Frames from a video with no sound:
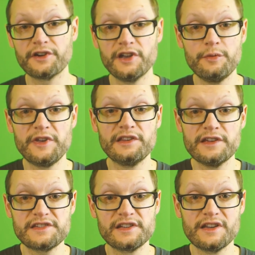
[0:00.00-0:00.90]
They're going to be
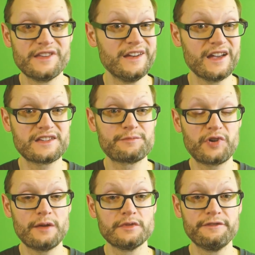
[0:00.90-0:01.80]
listed in the next
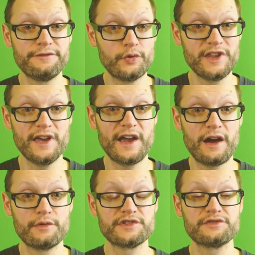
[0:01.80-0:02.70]
probably 48
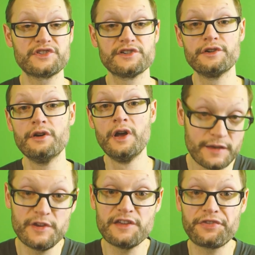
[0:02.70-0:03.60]
hours or so.
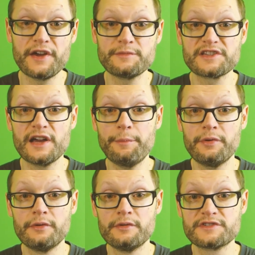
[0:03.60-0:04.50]
Give me a thumbs up.